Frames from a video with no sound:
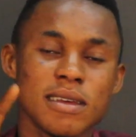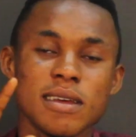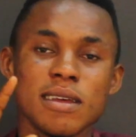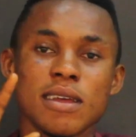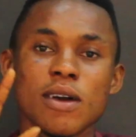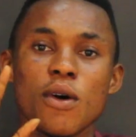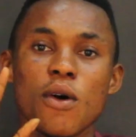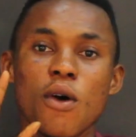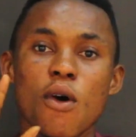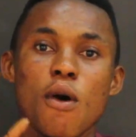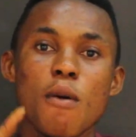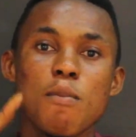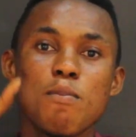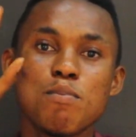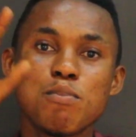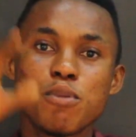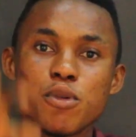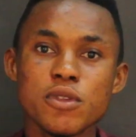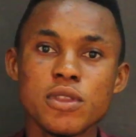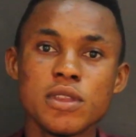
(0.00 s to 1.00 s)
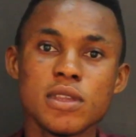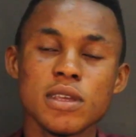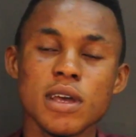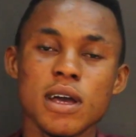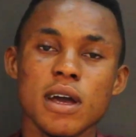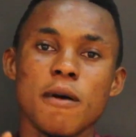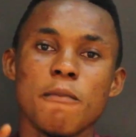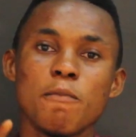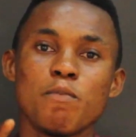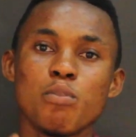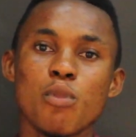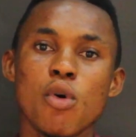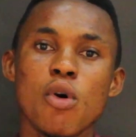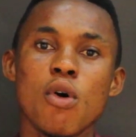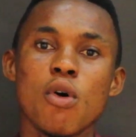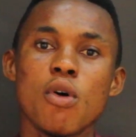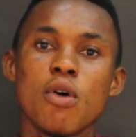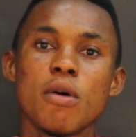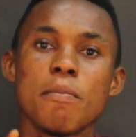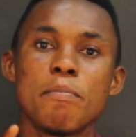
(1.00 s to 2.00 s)
or put
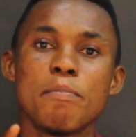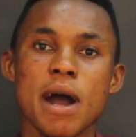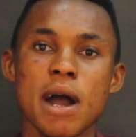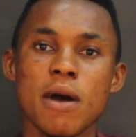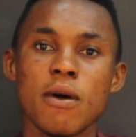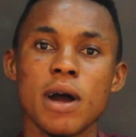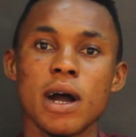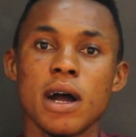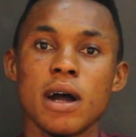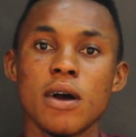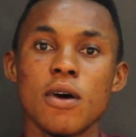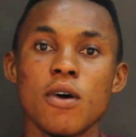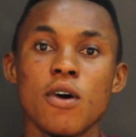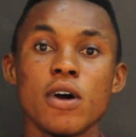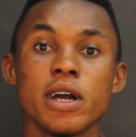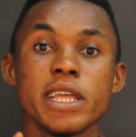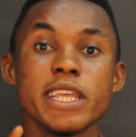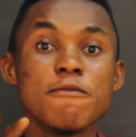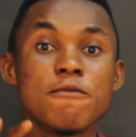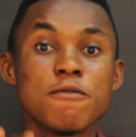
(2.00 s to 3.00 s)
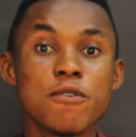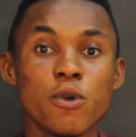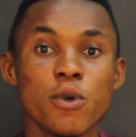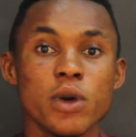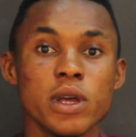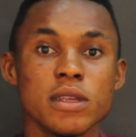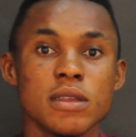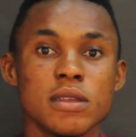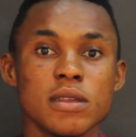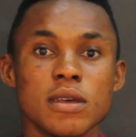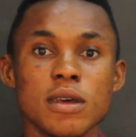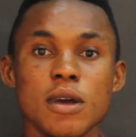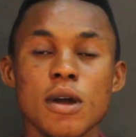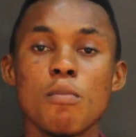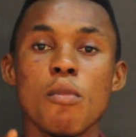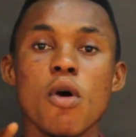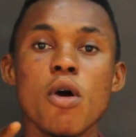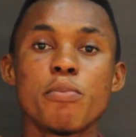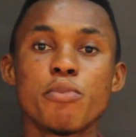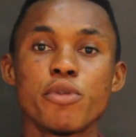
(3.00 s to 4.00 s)
more power or influence,
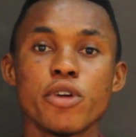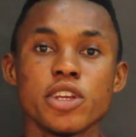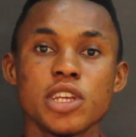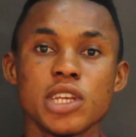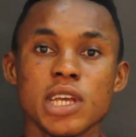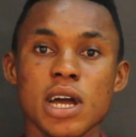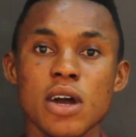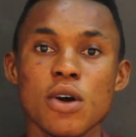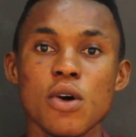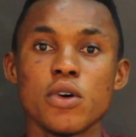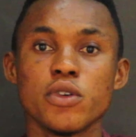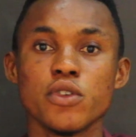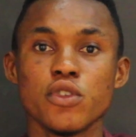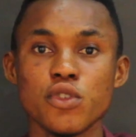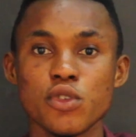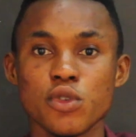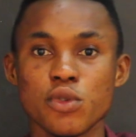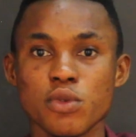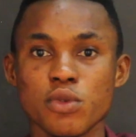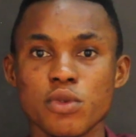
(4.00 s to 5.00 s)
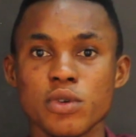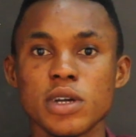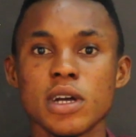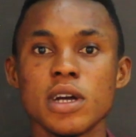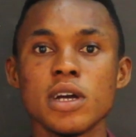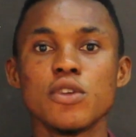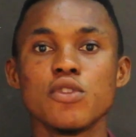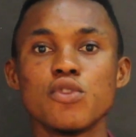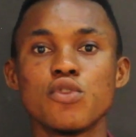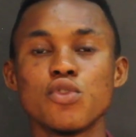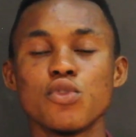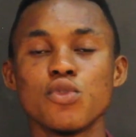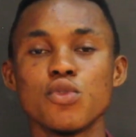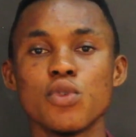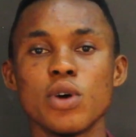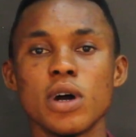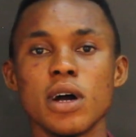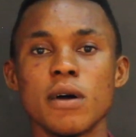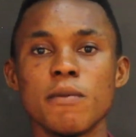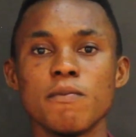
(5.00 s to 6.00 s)
more pressure on you to
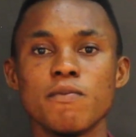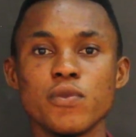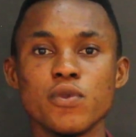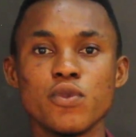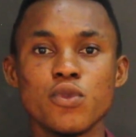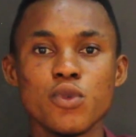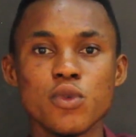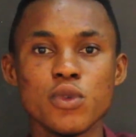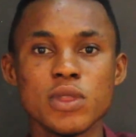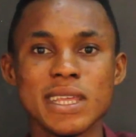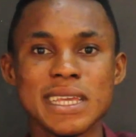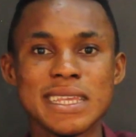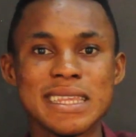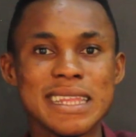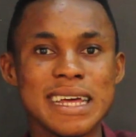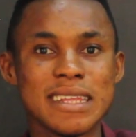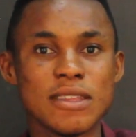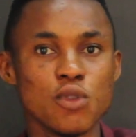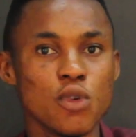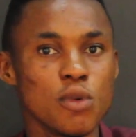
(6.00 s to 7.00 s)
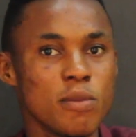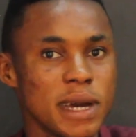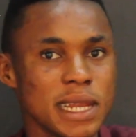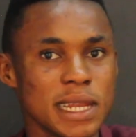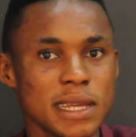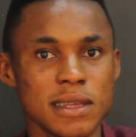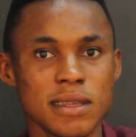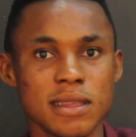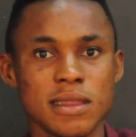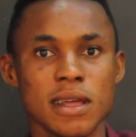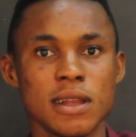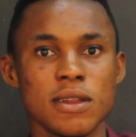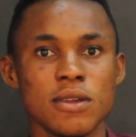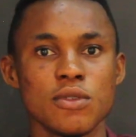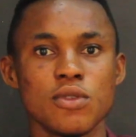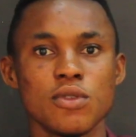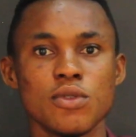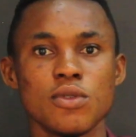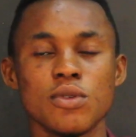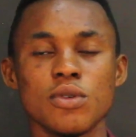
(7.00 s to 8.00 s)
do things that nobody is telling you to
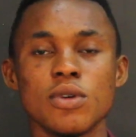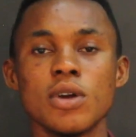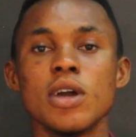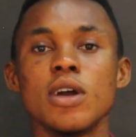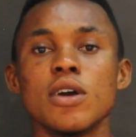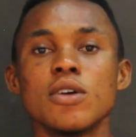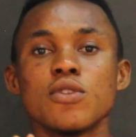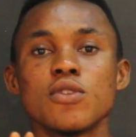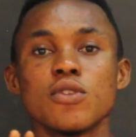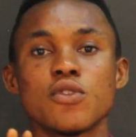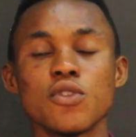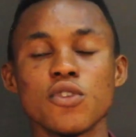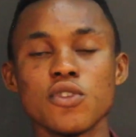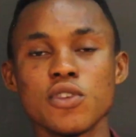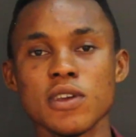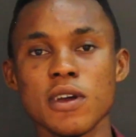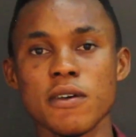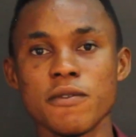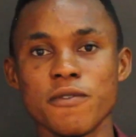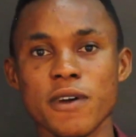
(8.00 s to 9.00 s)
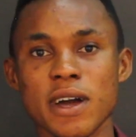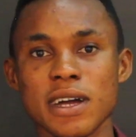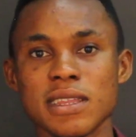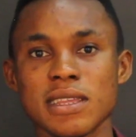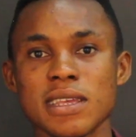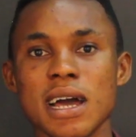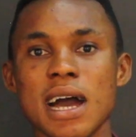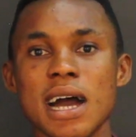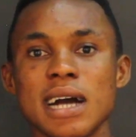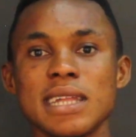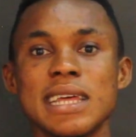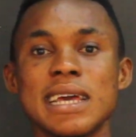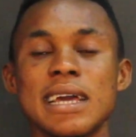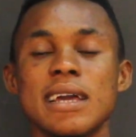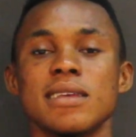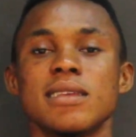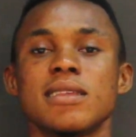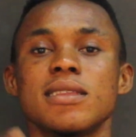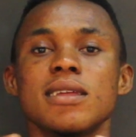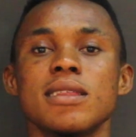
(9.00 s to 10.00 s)
do. So social facts are the
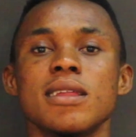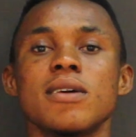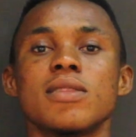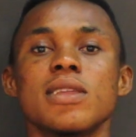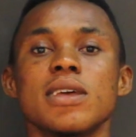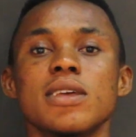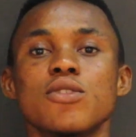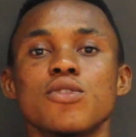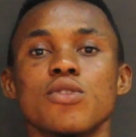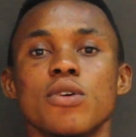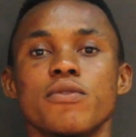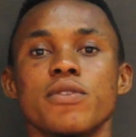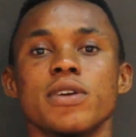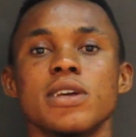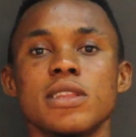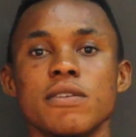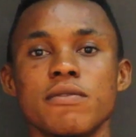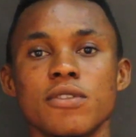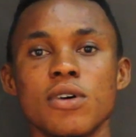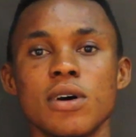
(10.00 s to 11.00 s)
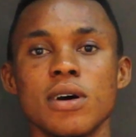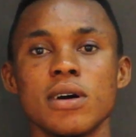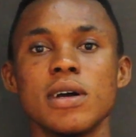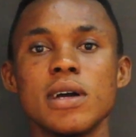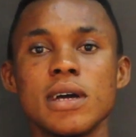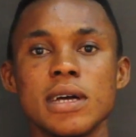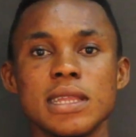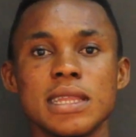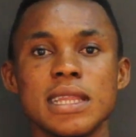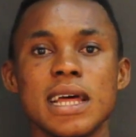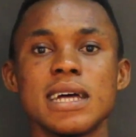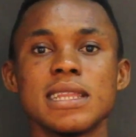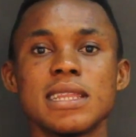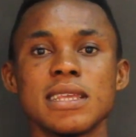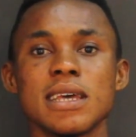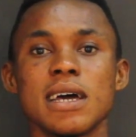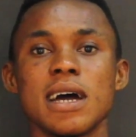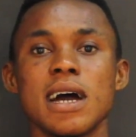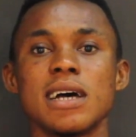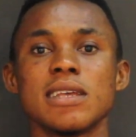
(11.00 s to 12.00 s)
external things of individual that
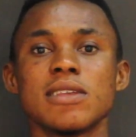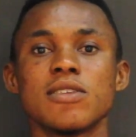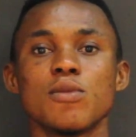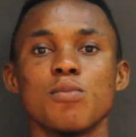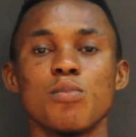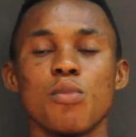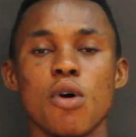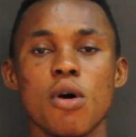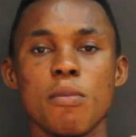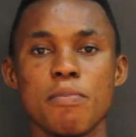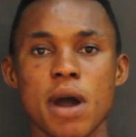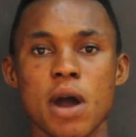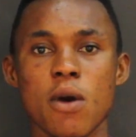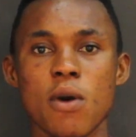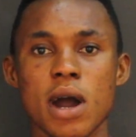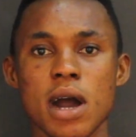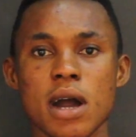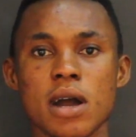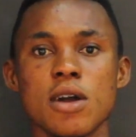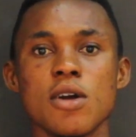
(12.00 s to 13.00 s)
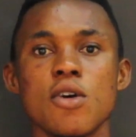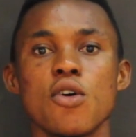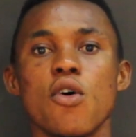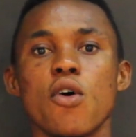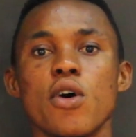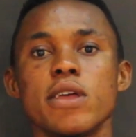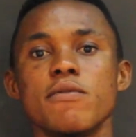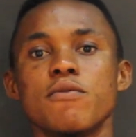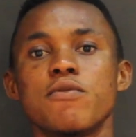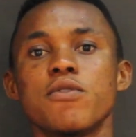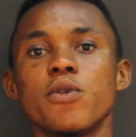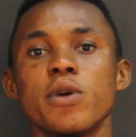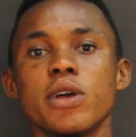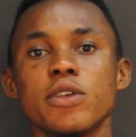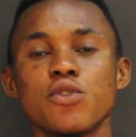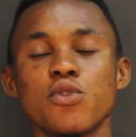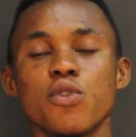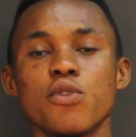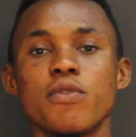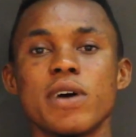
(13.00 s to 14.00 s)
has more power or influence
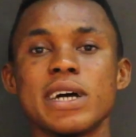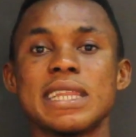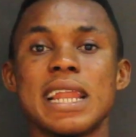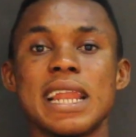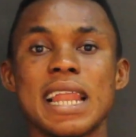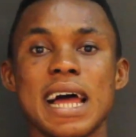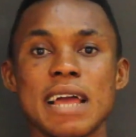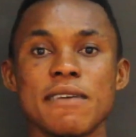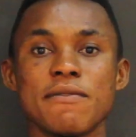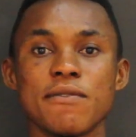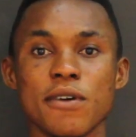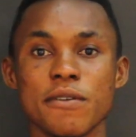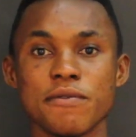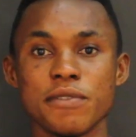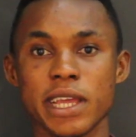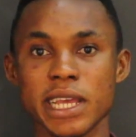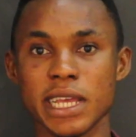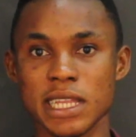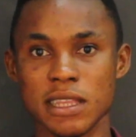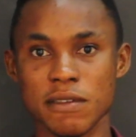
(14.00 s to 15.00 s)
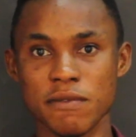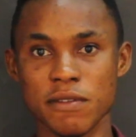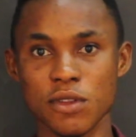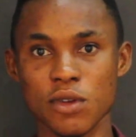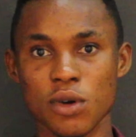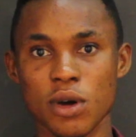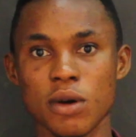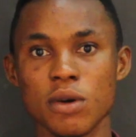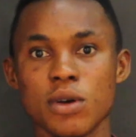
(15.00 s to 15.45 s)
over the life of the individual.